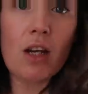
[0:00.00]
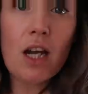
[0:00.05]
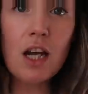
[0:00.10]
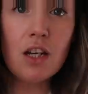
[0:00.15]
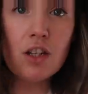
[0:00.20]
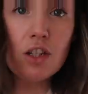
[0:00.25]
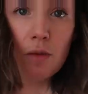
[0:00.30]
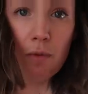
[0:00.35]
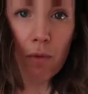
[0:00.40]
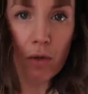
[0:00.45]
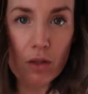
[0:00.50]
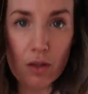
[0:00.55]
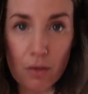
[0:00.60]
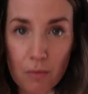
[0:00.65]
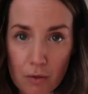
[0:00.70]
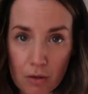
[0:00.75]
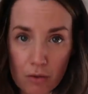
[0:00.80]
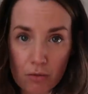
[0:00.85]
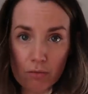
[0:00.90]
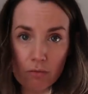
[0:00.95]
you can just put
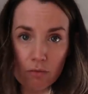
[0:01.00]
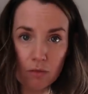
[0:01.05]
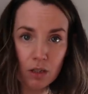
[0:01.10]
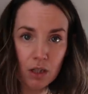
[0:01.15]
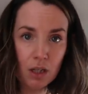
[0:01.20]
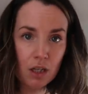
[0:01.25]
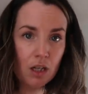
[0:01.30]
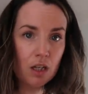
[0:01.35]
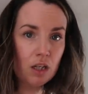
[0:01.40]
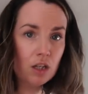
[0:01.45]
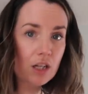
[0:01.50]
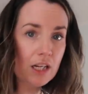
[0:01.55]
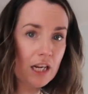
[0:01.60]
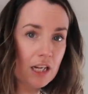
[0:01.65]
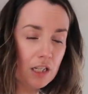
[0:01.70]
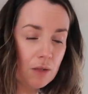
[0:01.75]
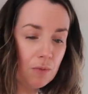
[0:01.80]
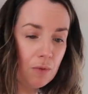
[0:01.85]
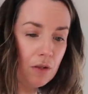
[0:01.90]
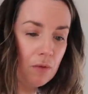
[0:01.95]
them, you
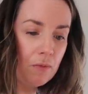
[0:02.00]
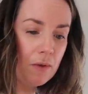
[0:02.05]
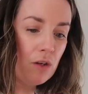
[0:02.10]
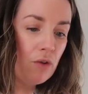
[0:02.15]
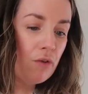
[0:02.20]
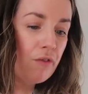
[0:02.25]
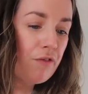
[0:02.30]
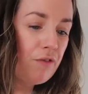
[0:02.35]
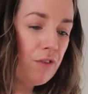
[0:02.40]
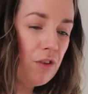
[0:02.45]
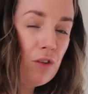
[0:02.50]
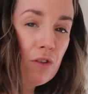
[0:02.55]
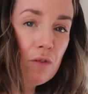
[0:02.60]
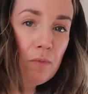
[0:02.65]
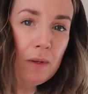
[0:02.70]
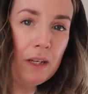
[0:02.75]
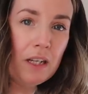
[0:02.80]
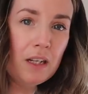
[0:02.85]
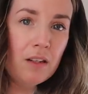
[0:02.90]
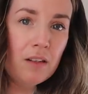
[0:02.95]
can just put them in your food
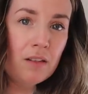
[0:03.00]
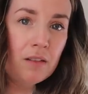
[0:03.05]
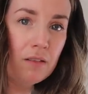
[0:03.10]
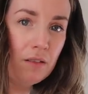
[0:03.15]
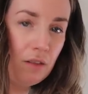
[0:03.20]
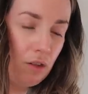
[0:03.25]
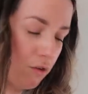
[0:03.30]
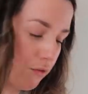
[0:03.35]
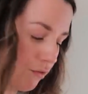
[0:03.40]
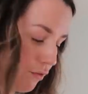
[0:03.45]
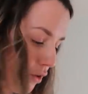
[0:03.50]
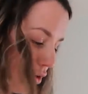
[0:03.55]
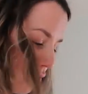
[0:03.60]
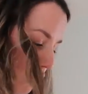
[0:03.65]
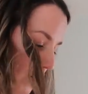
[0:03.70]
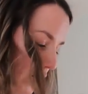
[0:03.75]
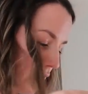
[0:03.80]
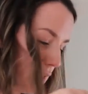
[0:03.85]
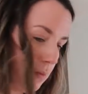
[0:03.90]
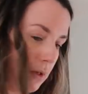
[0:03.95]
bin, your food
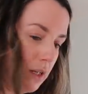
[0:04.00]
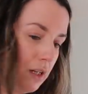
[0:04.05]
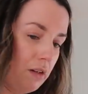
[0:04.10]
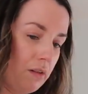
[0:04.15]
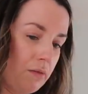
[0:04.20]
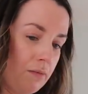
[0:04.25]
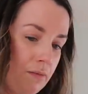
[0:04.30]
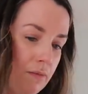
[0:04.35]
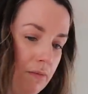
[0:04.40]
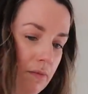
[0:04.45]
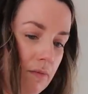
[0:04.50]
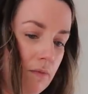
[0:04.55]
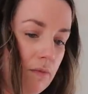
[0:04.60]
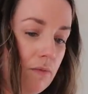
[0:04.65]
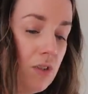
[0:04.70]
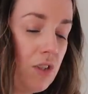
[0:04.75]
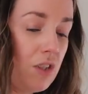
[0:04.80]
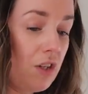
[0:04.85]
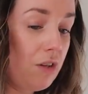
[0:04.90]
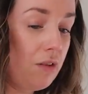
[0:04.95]
waste bin.
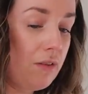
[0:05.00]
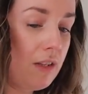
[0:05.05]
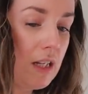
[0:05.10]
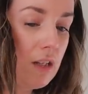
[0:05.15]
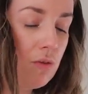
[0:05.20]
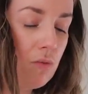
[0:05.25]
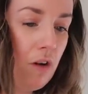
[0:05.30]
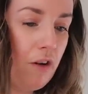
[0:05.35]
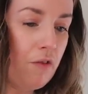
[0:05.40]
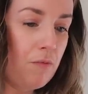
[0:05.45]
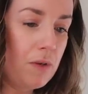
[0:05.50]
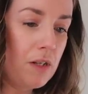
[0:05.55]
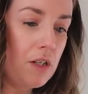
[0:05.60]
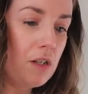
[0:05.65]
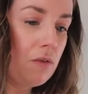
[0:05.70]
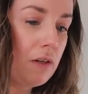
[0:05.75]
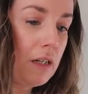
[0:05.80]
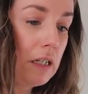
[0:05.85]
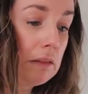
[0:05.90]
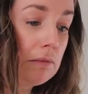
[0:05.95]
So that's what I've been
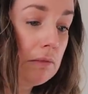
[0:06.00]
doing.